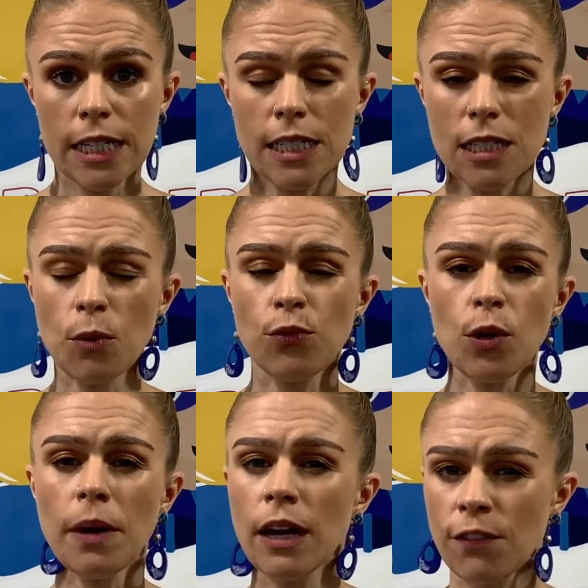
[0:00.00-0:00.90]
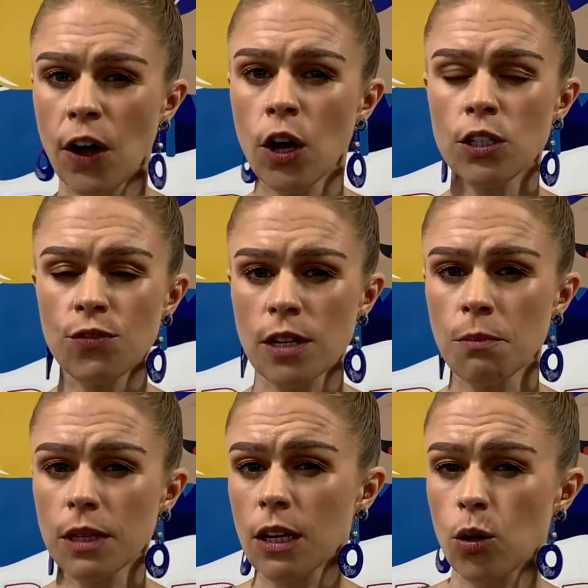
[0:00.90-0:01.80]
Some of you may have heard of
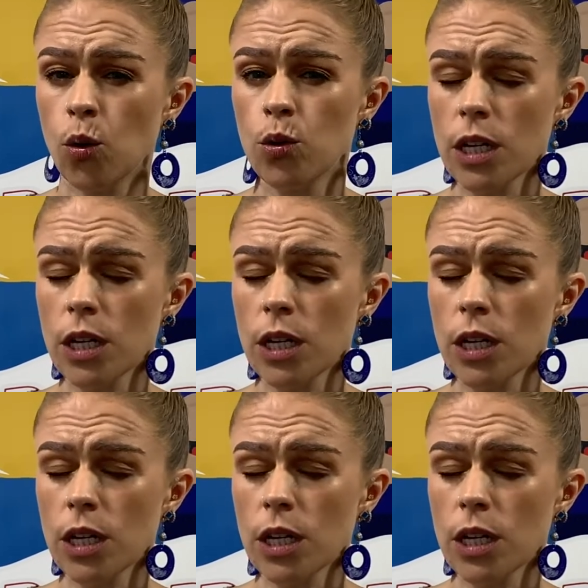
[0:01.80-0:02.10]
something called